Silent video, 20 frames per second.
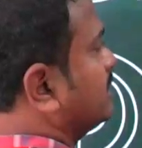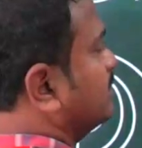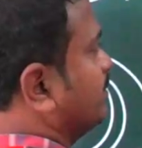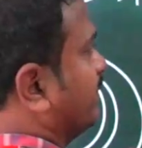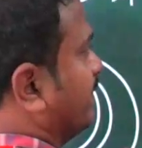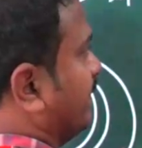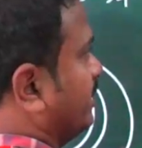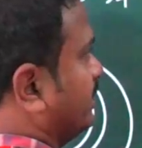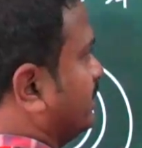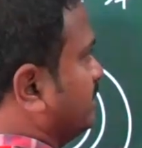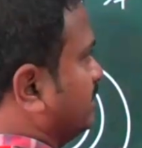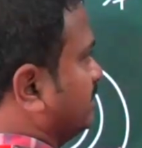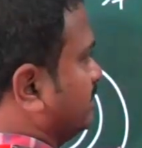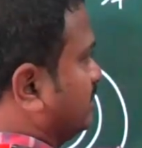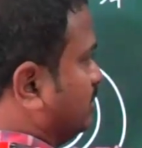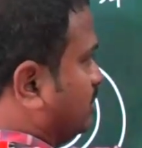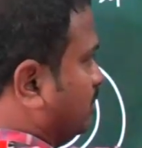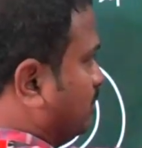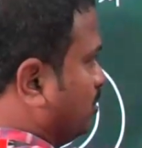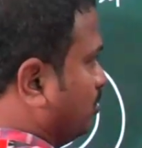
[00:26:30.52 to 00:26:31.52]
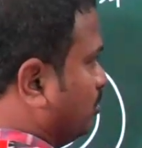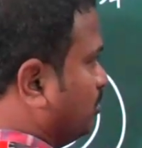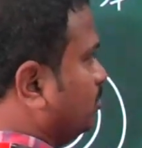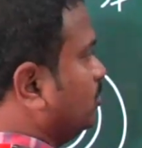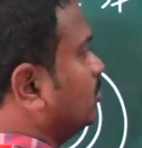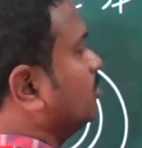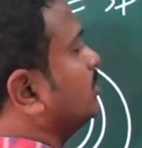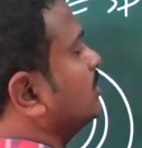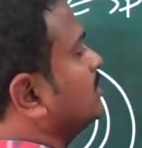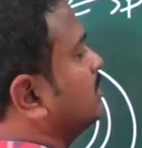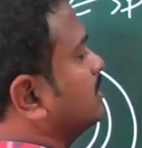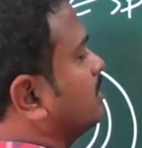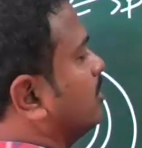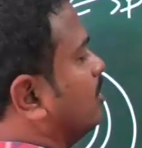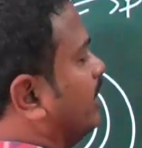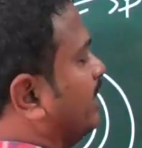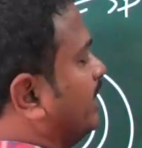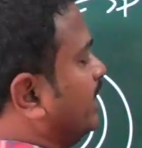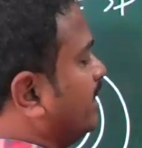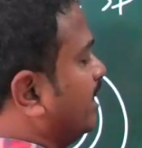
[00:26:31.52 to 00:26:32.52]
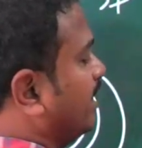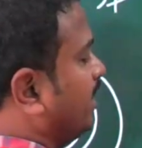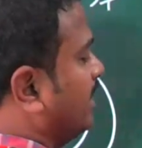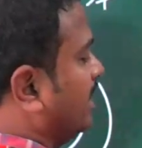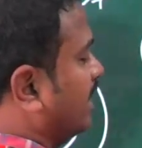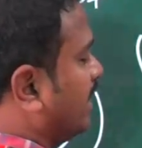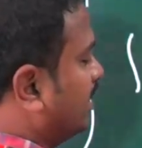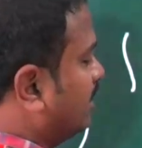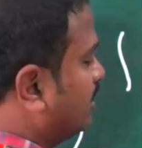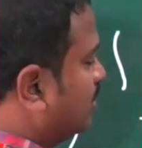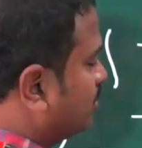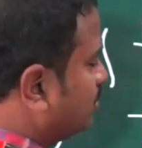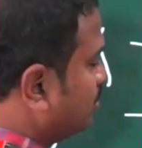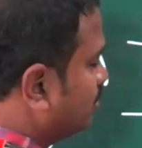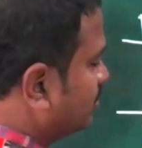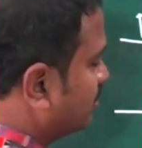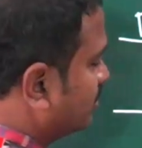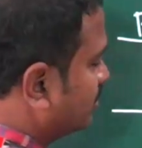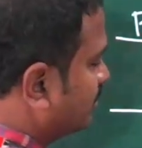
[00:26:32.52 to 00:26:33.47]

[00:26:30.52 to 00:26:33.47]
spring to coil and to